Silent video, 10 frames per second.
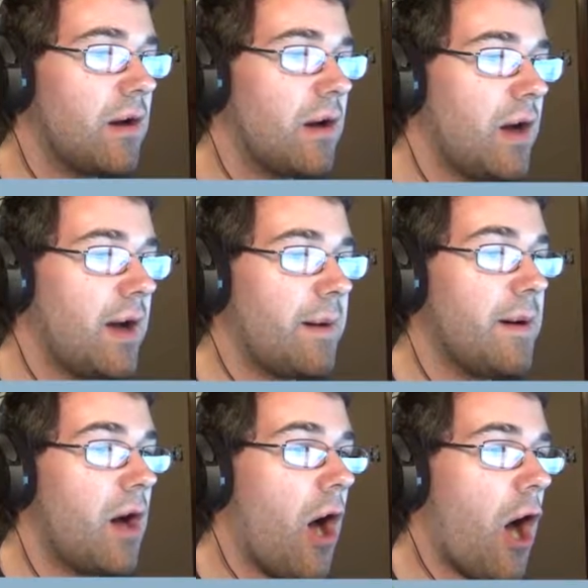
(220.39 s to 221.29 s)

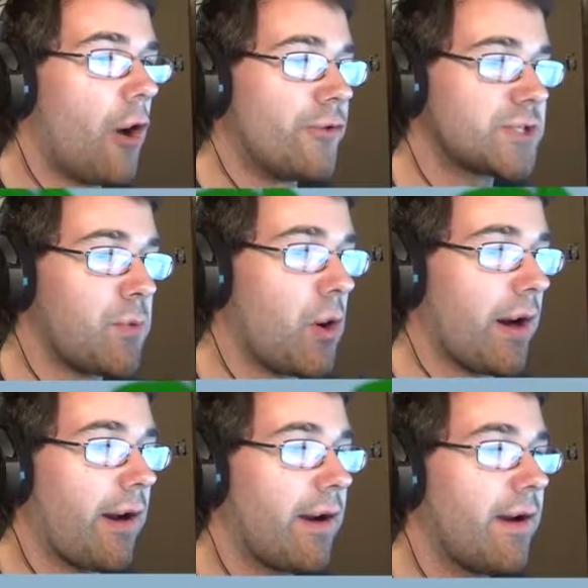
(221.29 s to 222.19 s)
Oh, there's
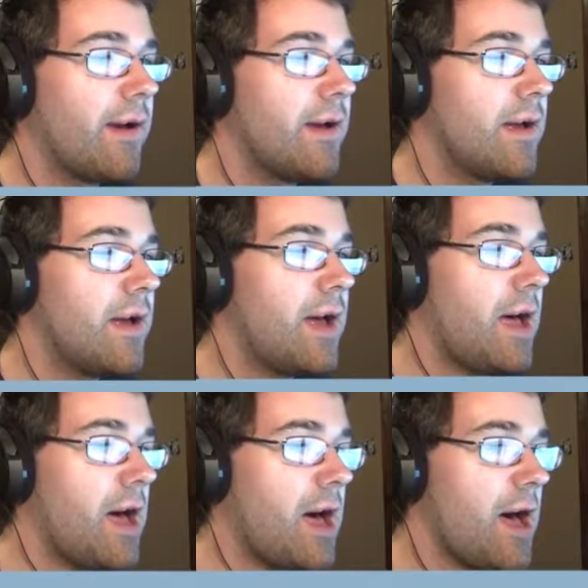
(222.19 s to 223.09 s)
more.
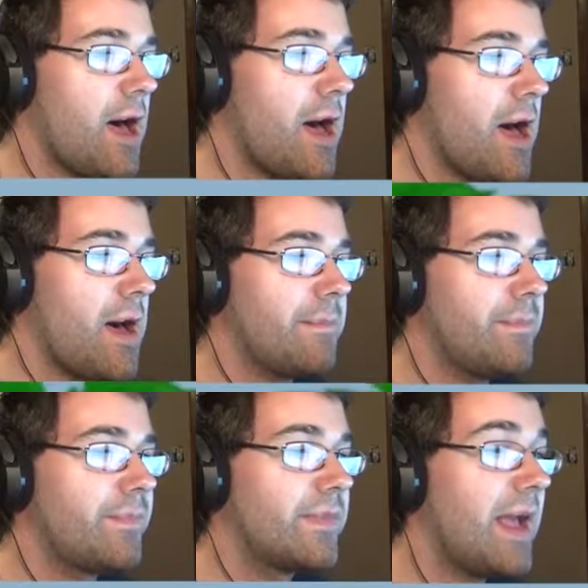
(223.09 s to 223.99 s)
And
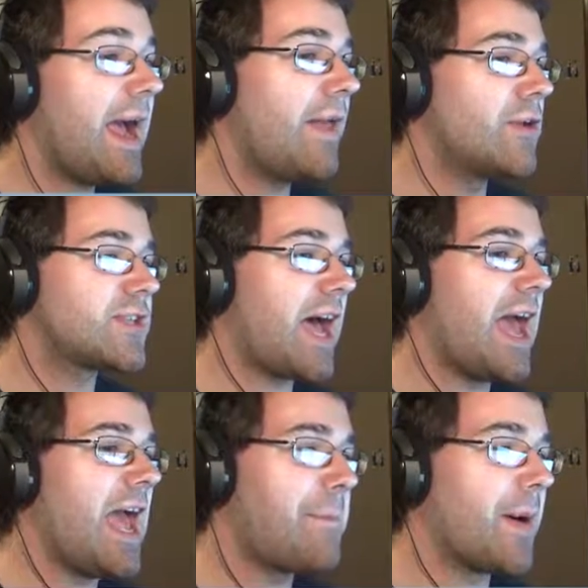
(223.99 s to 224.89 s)
there's a
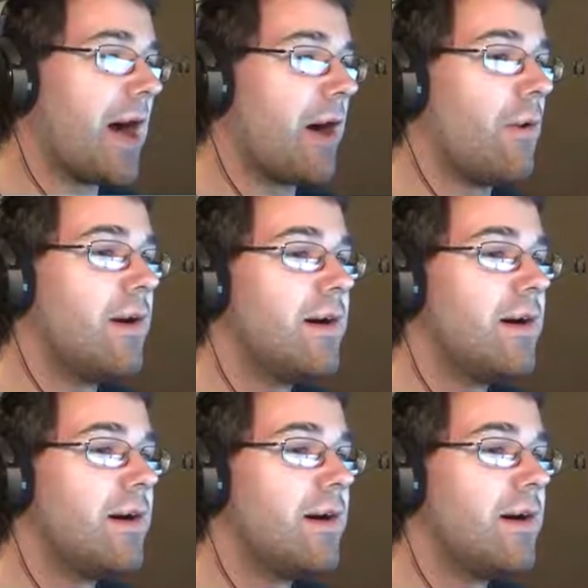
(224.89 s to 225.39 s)
hippo!